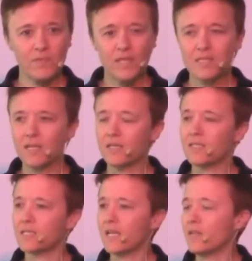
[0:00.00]
That's
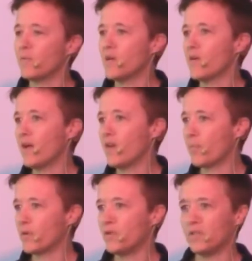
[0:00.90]
not to say that we don't have
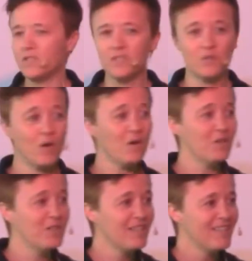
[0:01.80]
opportunities to
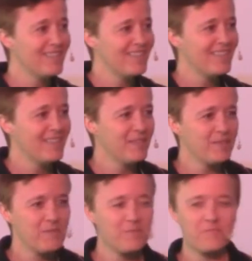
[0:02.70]
grow,
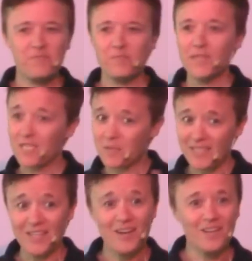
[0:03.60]
but that's
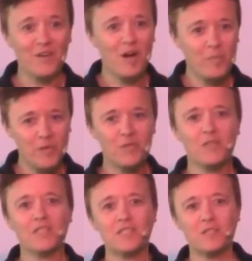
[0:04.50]
what they are. They're
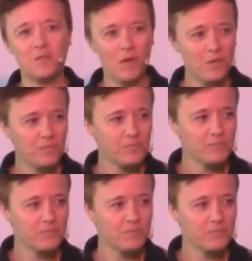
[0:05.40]
opportunities to grow.